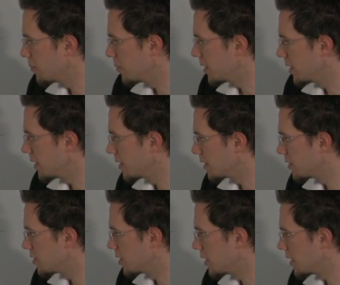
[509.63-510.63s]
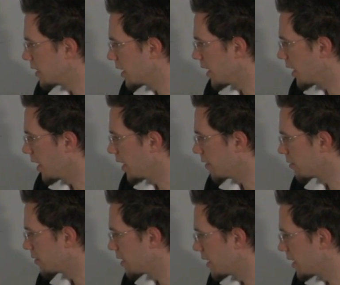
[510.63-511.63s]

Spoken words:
B, G, F,